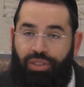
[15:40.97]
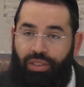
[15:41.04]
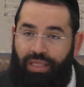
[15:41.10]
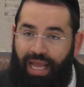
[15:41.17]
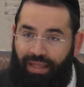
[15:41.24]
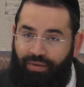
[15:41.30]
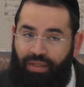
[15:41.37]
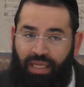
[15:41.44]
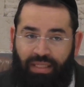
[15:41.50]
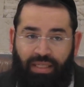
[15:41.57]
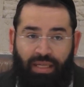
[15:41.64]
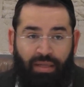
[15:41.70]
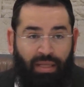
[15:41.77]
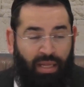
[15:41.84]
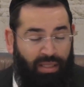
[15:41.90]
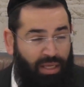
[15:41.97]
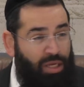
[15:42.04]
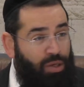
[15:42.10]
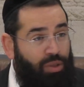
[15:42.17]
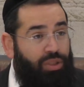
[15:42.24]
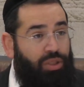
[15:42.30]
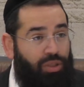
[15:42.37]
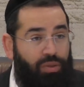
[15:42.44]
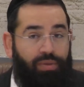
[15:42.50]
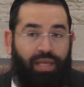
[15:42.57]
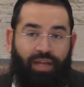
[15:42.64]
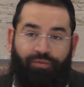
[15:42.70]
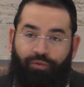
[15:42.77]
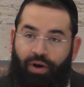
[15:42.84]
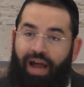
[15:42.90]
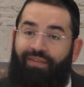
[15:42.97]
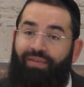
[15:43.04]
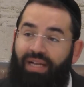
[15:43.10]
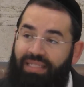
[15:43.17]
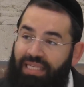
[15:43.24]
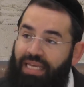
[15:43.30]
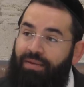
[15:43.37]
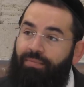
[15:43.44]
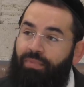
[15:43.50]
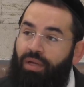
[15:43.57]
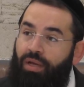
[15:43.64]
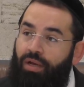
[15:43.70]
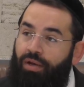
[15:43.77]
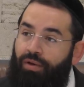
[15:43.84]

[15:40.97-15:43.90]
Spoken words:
So that they used to do that for avazim,